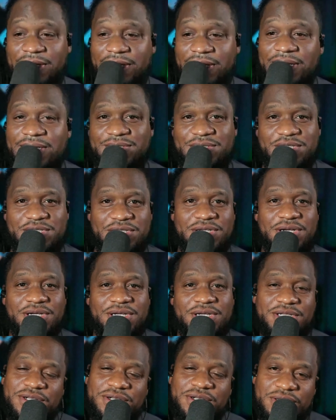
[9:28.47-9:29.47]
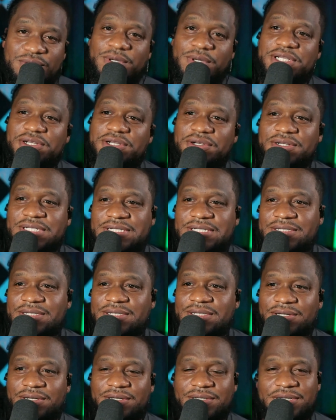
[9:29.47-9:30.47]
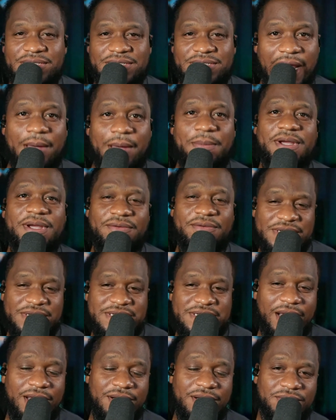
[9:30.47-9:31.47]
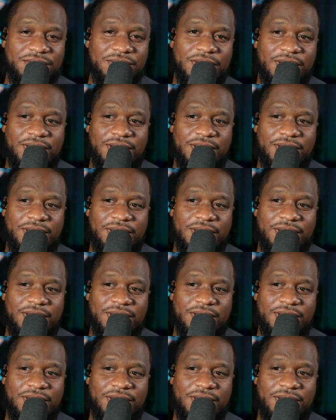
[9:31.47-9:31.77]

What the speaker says: is, should you switch your topic of your channel?